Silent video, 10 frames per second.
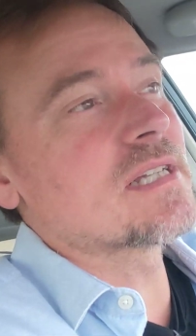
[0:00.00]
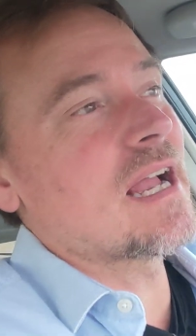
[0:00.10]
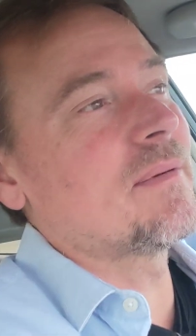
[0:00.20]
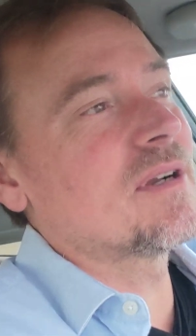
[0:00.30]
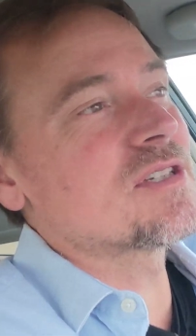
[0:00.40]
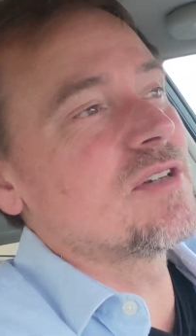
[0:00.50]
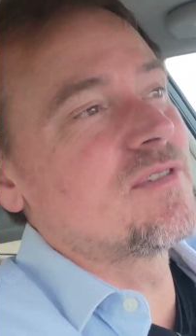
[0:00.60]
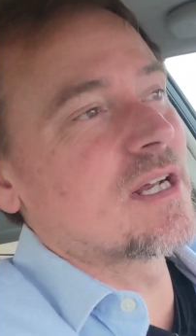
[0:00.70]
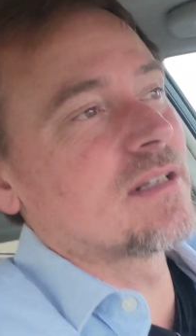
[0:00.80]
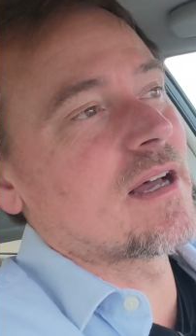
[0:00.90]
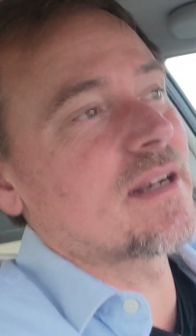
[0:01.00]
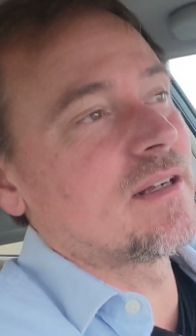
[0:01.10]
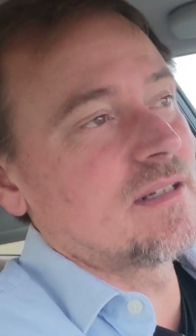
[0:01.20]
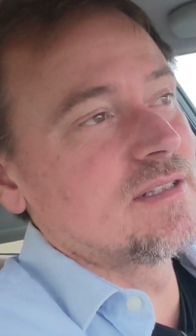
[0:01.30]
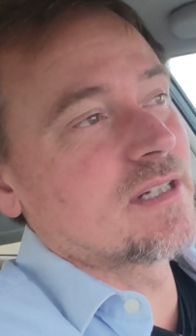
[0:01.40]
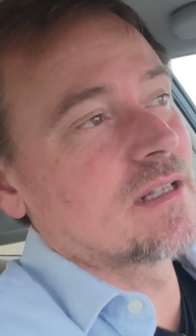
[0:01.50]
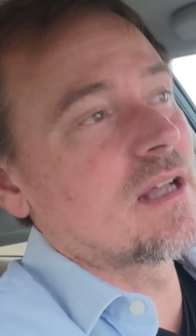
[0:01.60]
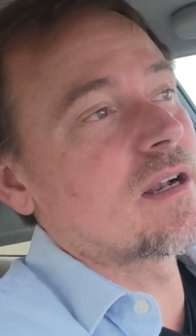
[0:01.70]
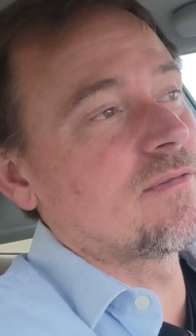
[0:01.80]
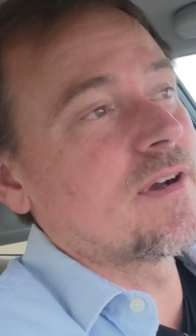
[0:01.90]
timers who've done a lot
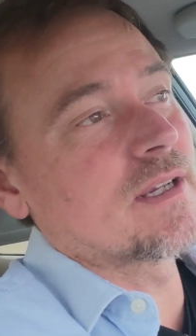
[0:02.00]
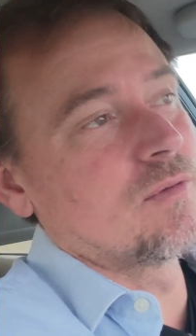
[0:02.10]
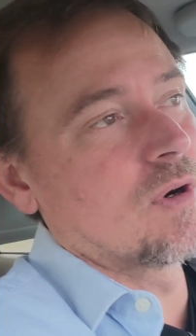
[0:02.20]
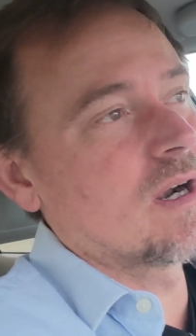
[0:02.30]
of fucking